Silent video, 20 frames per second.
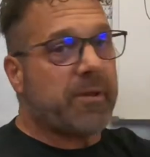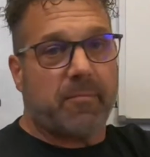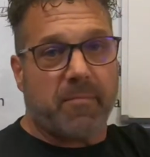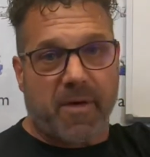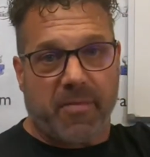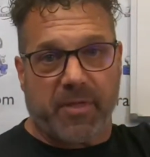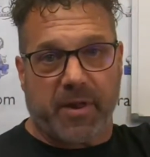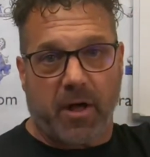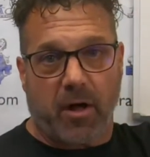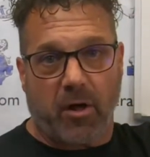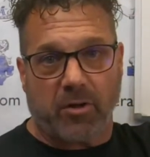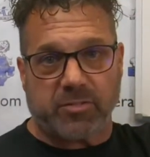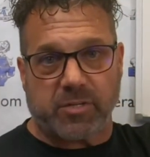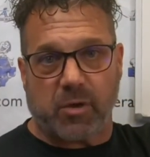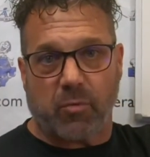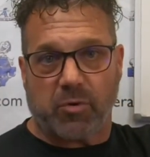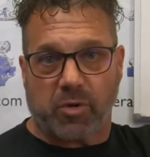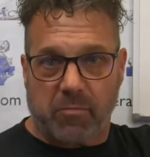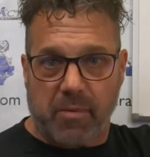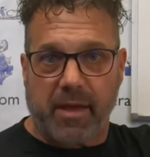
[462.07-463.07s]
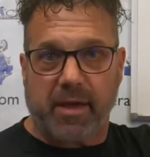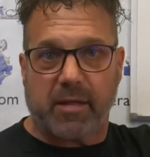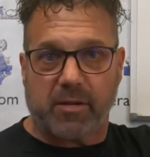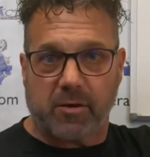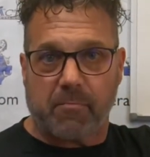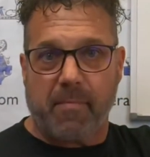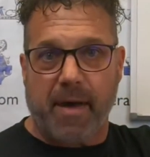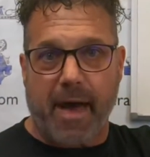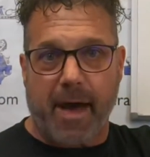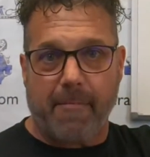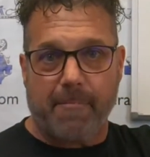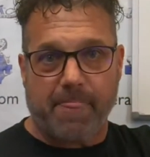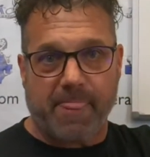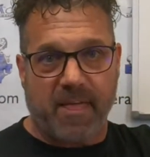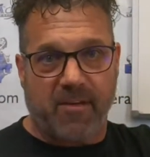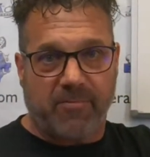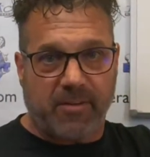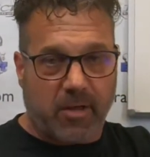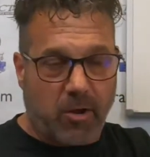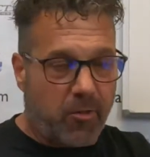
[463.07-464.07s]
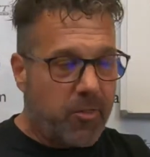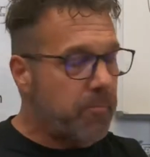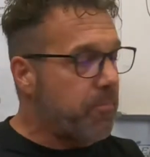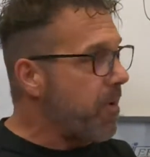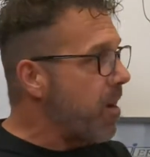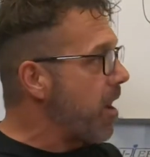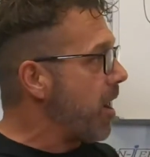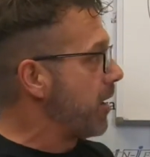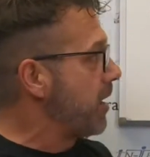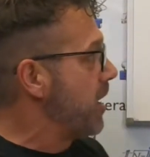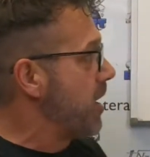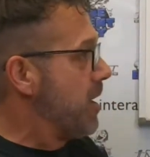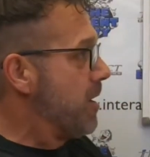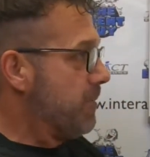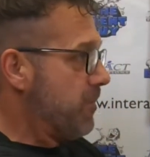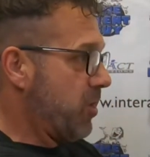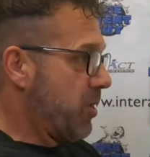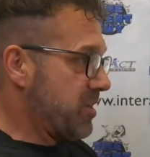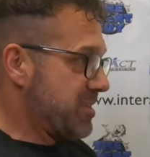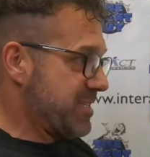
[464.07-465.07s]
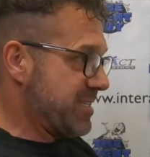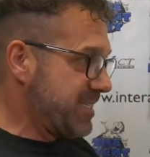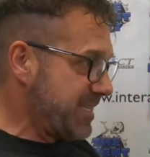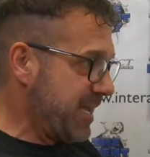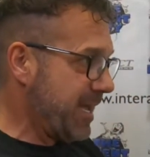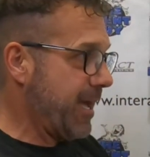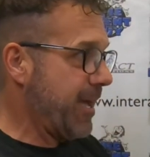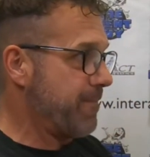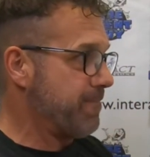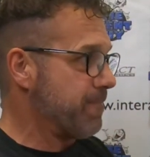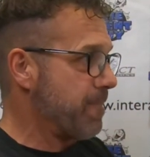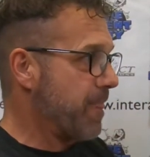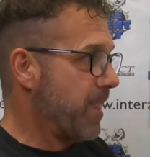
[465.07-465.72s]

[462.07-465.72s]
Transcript: a methodology, when you're making your map, if you go to the park, you can see it.